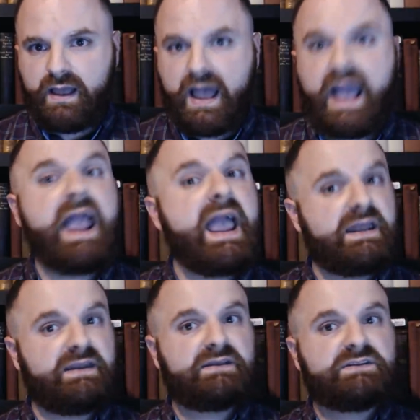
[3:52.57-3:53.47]

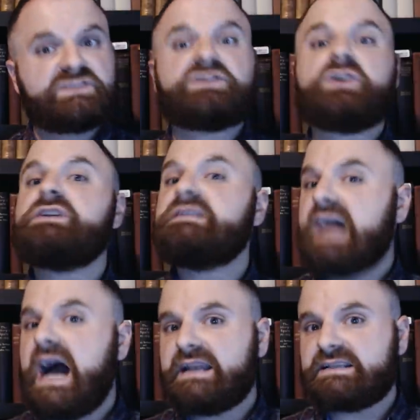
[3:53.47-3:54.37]
and certain
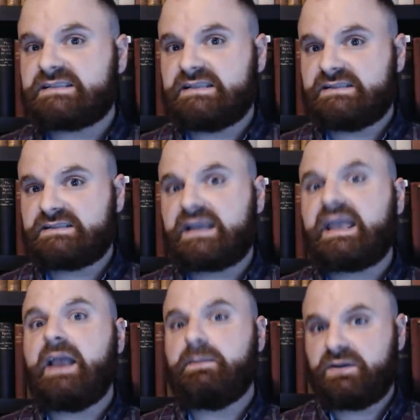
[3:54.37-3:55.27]
dynasties that
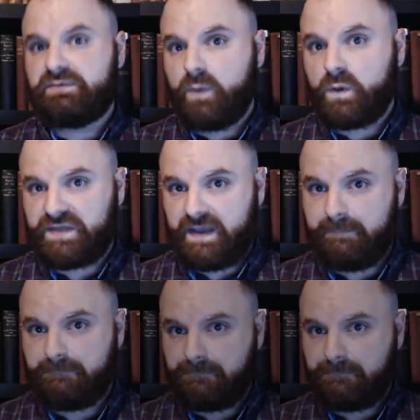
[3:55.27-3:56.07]
came before them.